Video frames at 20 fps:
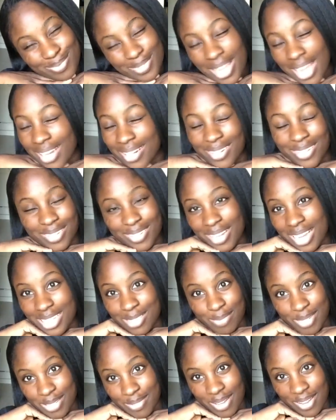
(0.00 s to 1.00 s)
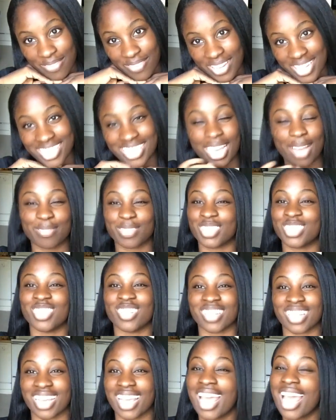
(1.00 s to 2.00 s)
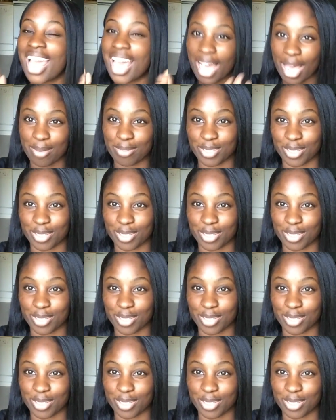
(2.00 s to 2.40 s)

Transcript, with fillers: I know you guys miss my face. I'm just joking. I'm